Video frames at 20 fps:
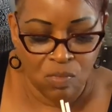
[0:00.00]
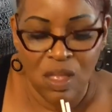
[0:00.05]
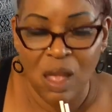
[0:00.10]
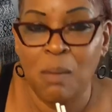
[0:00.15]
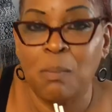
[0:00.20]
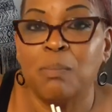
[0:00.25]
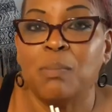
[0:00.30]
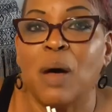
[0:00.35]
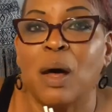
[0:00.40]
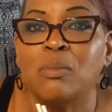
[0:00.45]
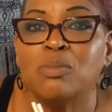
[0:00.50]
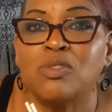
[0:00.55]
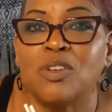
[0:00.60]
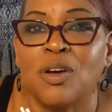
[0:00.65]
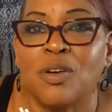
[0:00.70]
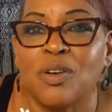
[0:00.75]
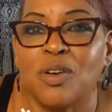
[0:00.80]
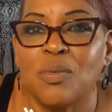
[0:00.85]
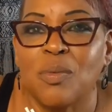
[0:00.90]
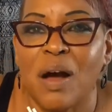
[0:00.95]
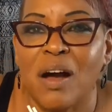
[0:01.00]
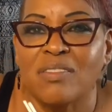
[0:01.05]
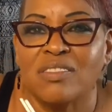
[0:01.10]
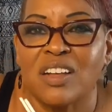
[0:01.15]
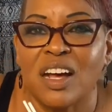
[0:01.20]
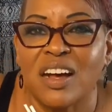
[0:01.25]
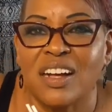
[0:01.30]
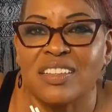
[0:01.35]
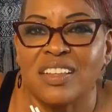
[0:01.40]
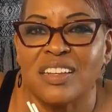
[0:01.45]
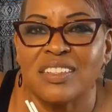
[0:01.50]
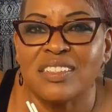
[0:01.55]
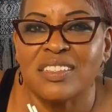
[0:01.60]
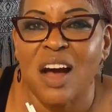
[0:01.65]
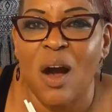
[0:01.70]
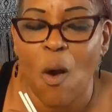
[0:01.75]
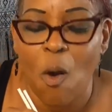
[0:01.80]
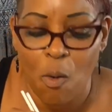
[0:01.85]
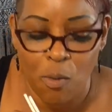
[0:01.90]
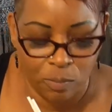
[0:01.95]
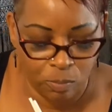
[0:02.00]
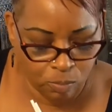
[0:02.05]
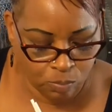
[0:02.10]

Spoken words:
I'm turning it around because I got that salt.